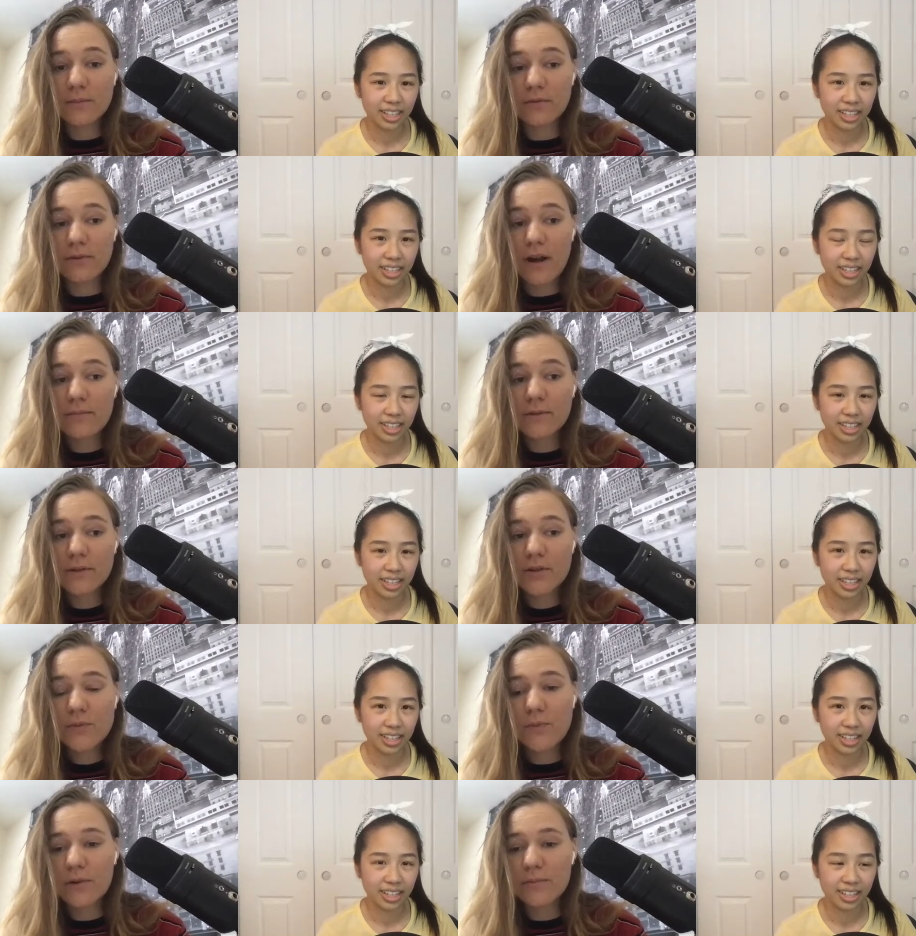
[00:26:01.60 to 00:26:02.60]
Speaker 1: example,
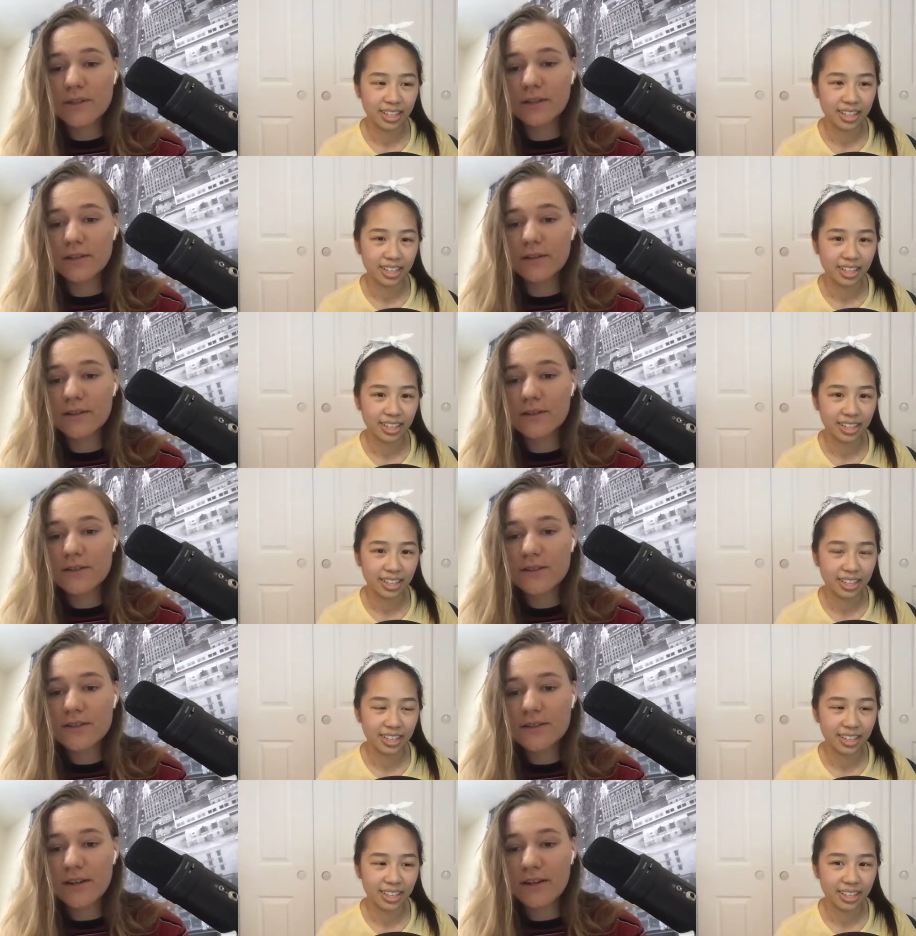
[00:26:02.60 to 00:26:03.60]
rappers, pop singers,
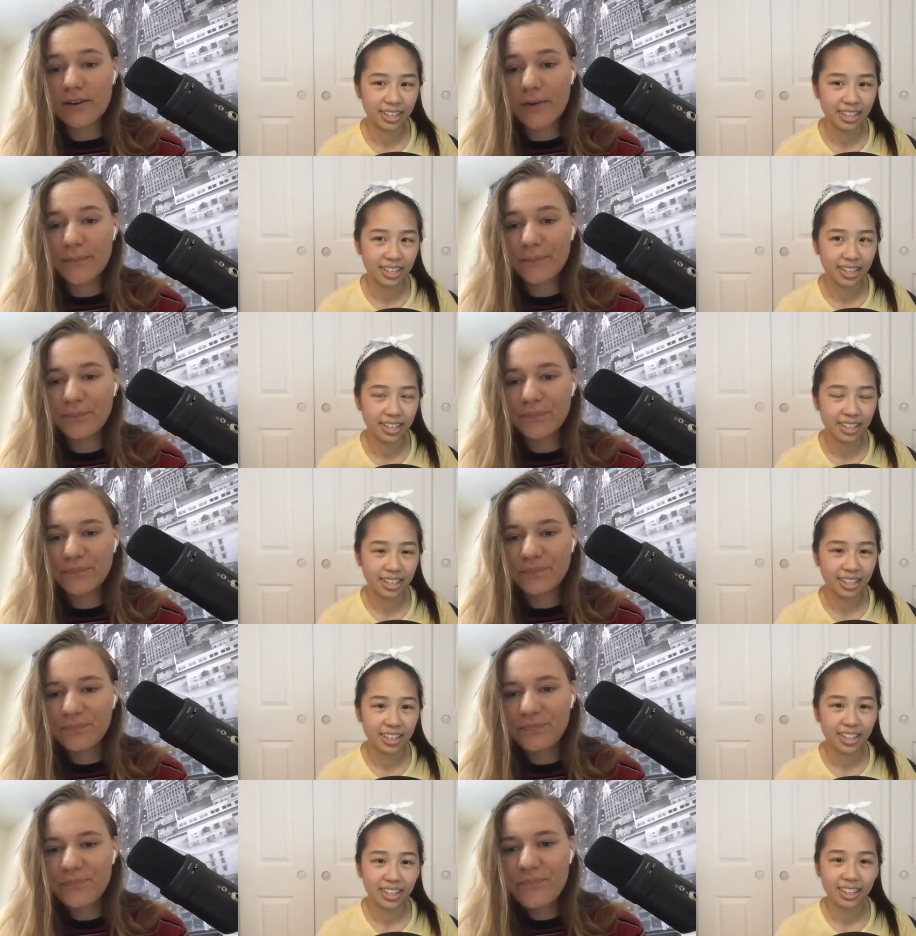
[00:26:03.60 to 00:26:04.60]
etc.
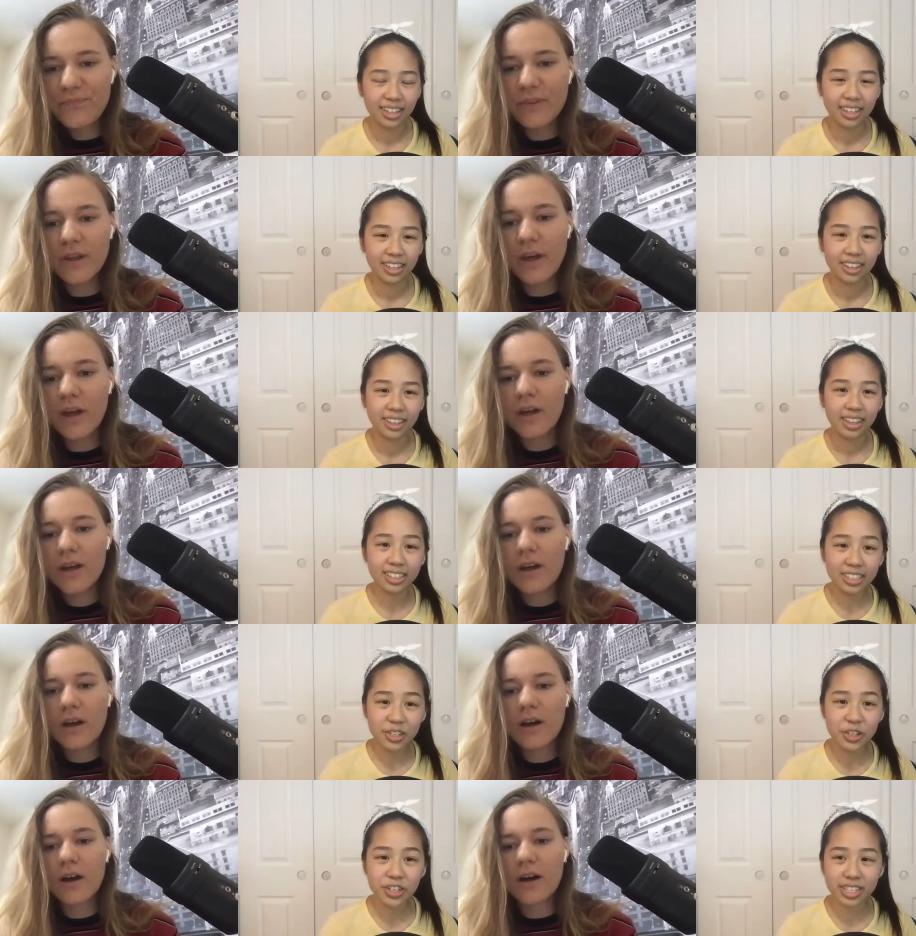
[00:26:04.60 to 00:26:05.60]
Speaker 2: That's
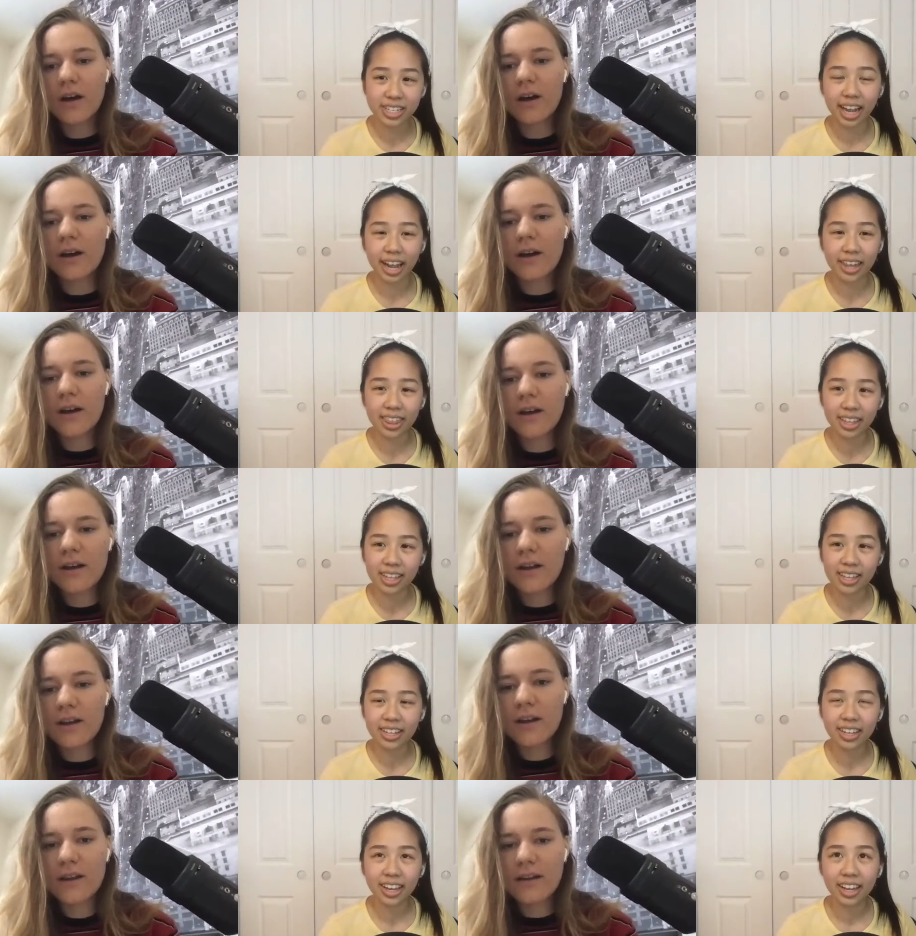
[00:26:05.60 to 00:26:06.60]
interesting. I think
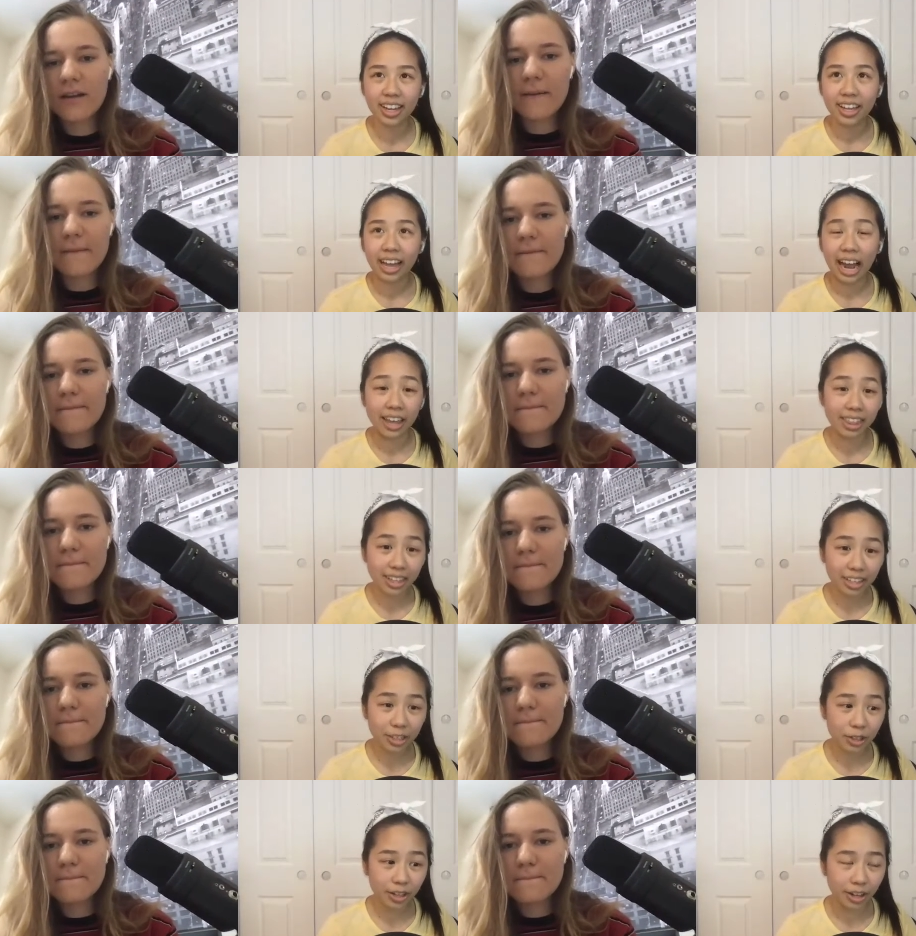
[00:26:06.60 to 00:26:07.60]
I think
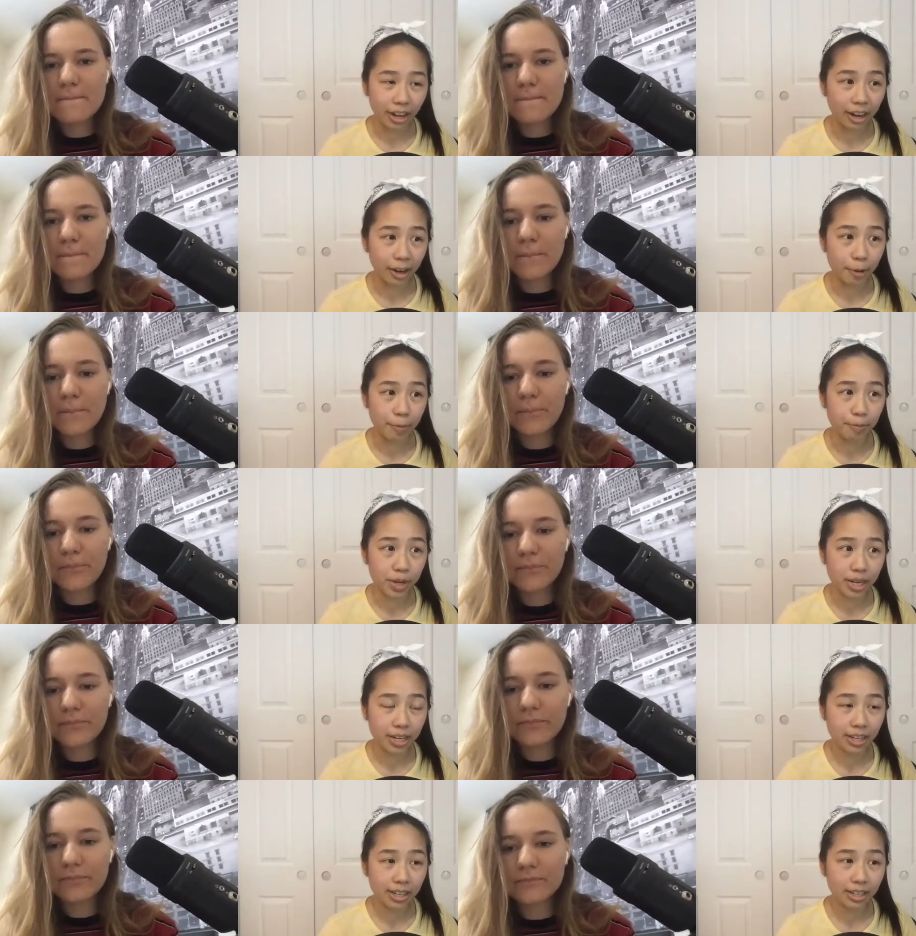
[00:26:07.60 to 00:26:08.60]
um
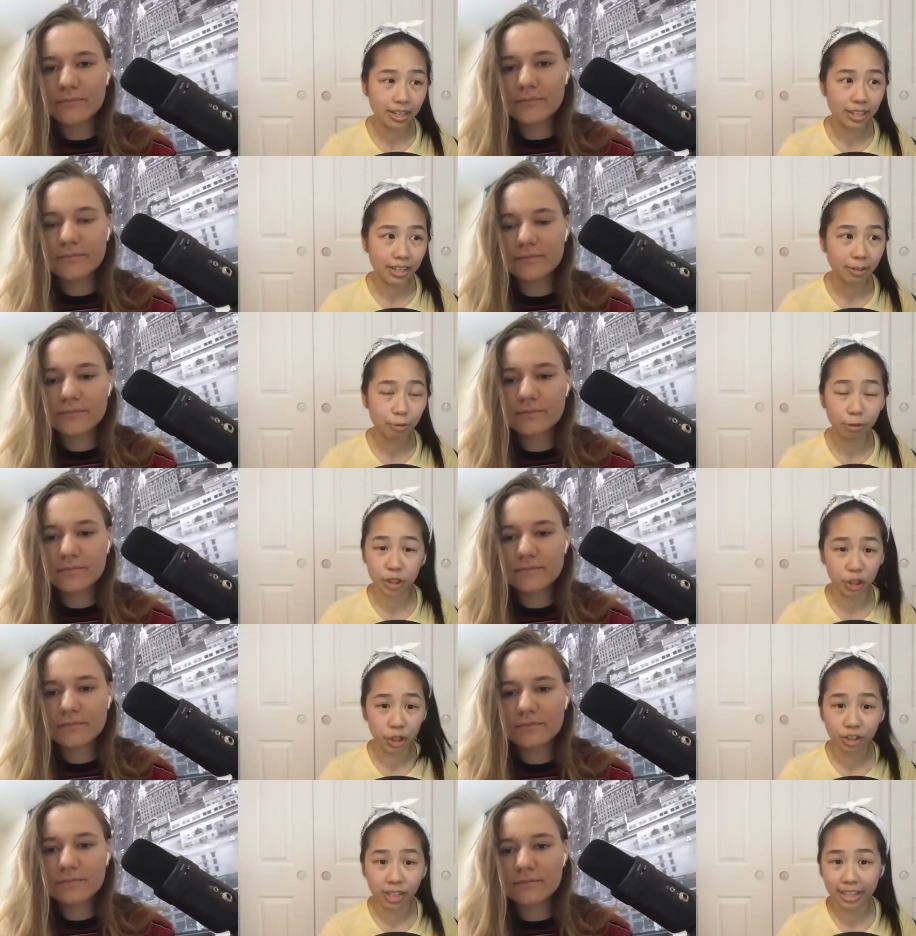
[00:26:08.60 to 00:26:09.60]
for
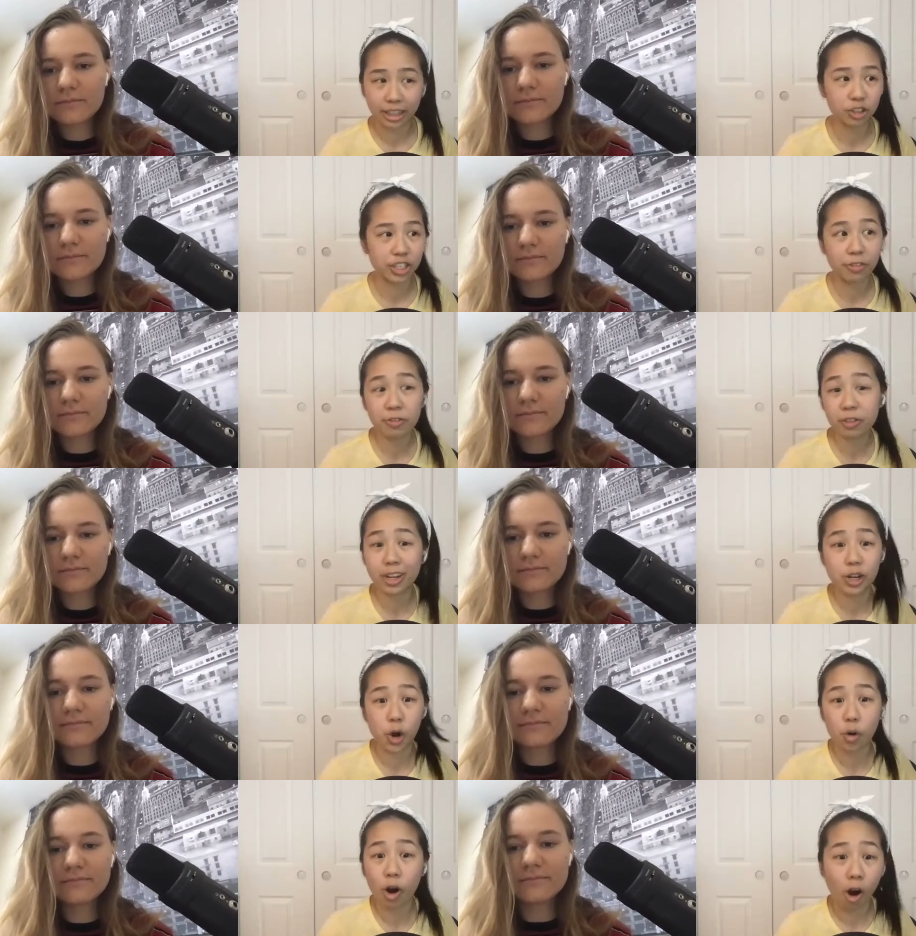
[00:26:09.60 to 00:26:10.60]
sure like there's definitely no
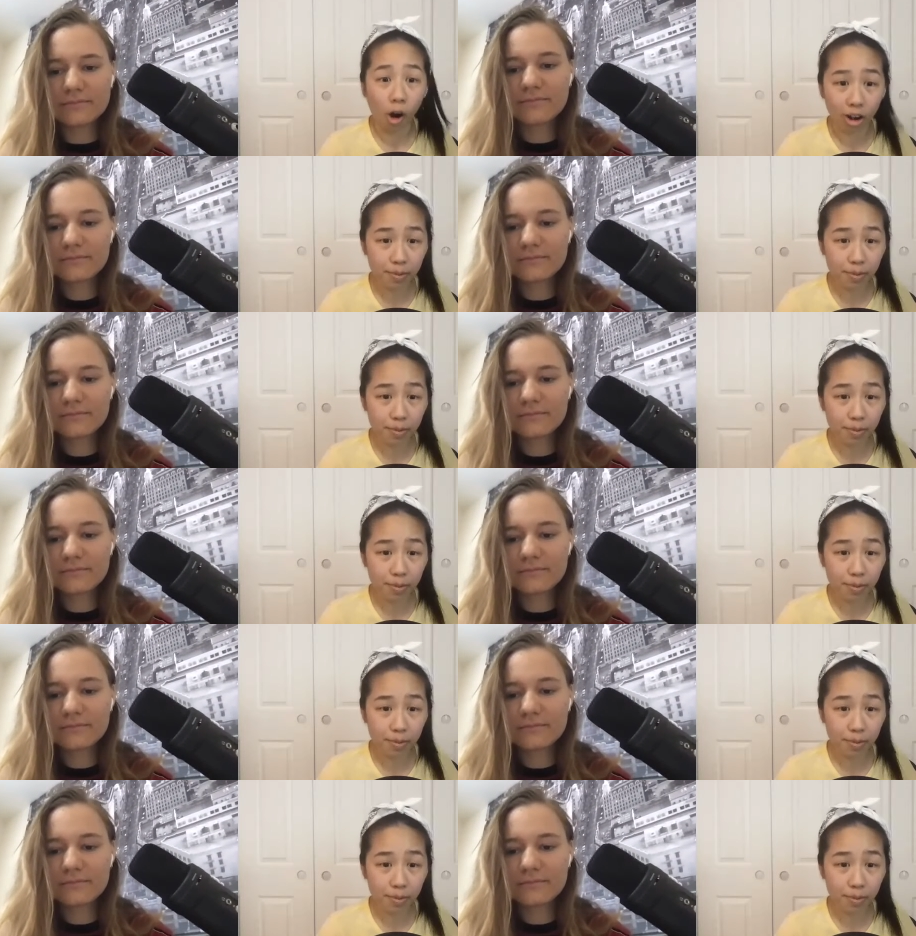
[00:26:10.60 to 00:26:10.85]
harm.